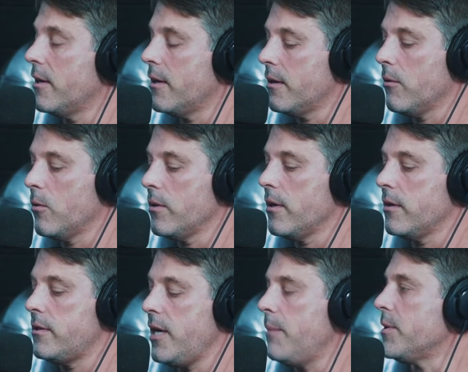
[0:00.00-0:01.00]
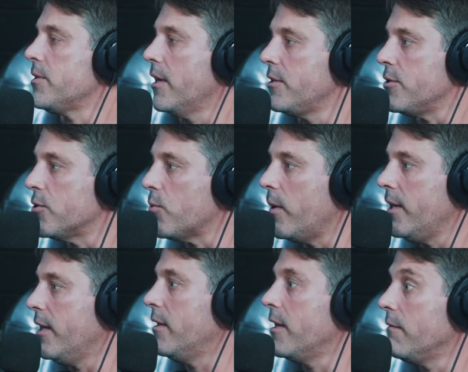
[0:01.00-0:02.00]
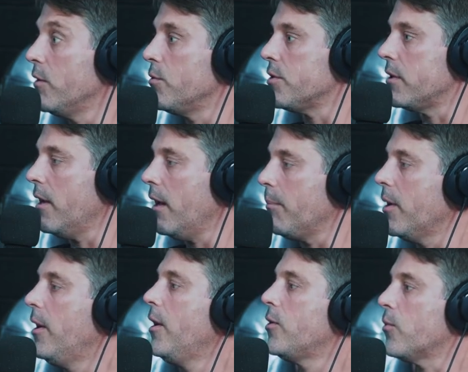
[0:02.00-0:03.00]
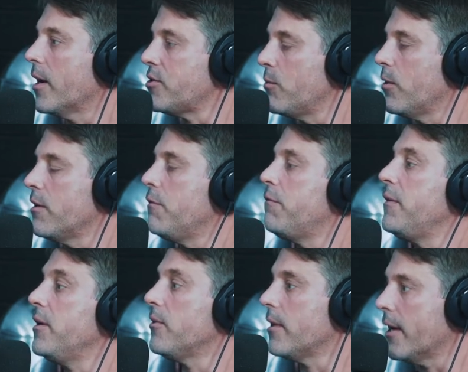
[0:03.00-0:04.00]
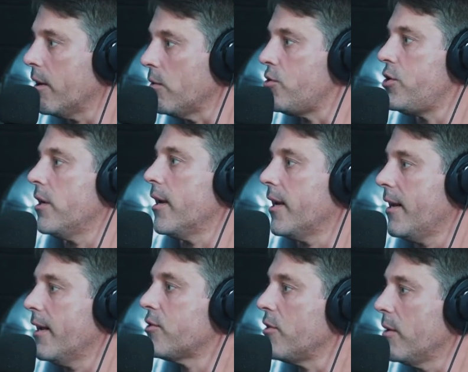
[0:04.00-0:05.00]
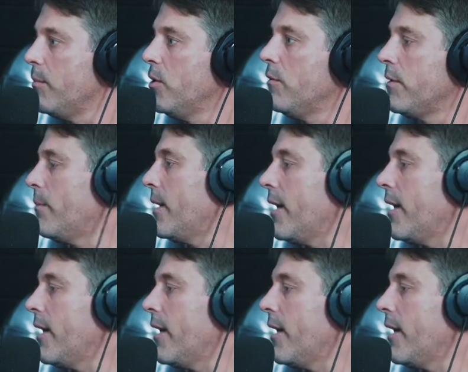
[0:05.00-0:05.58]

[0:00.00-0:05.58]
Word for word: uh, or the tape is nice and sweaty and they loosened up to actually where you feel like, oh shit, I can actually move. And by